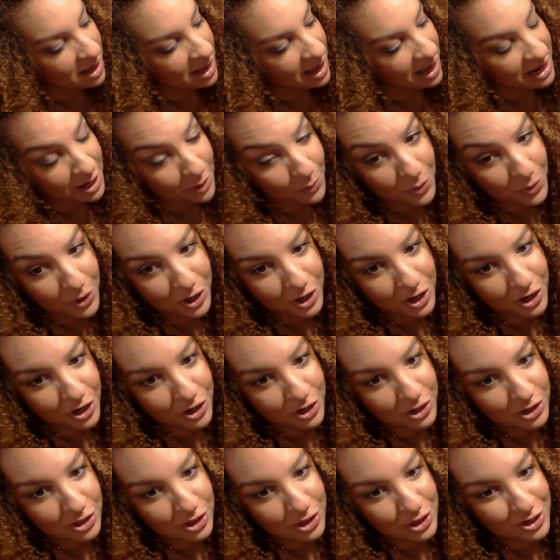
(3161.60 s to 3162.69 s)
And then we're going to
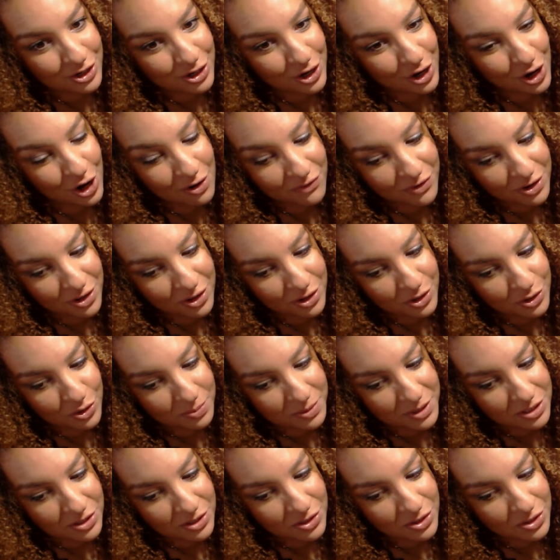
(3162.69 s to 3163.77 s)
curve it a little
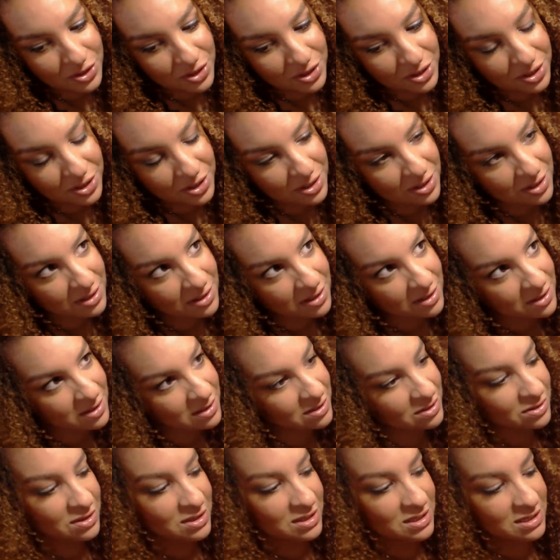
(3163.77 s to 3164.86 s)
bit to
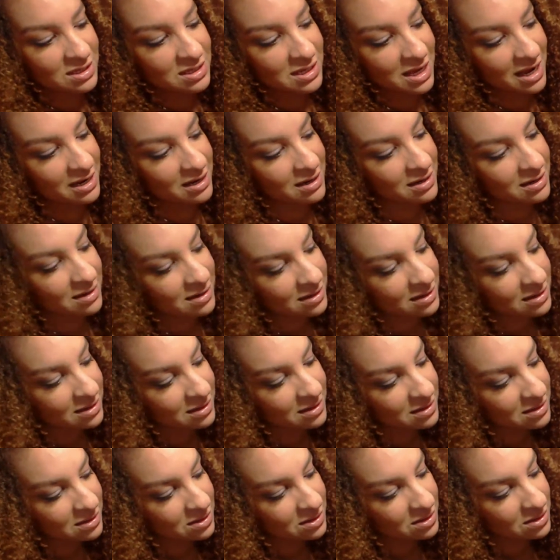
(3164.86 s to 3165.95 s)
this side.
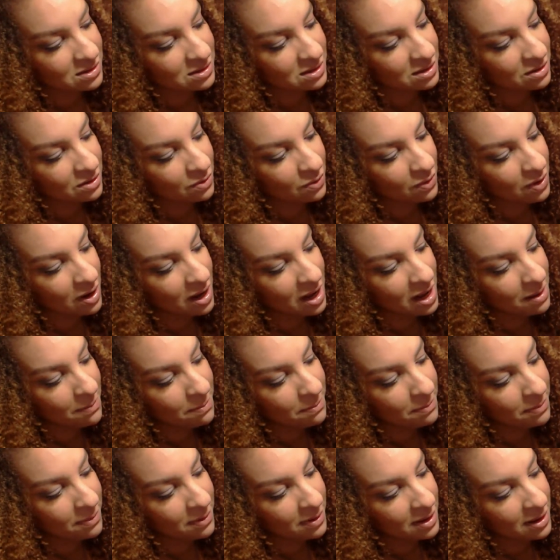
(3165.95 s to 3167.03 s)
So just going to go
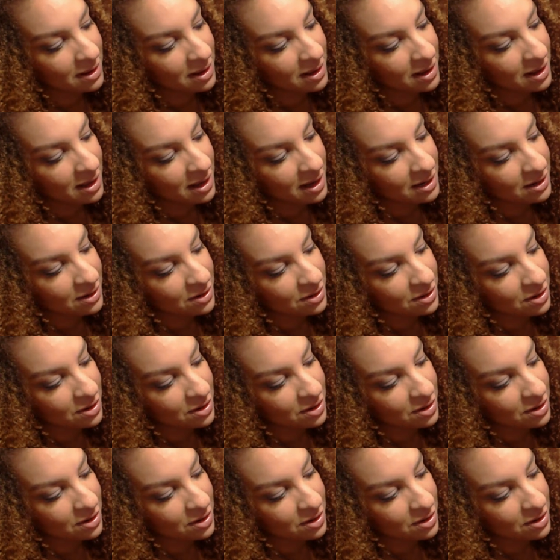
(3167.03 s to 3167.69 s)
up and you're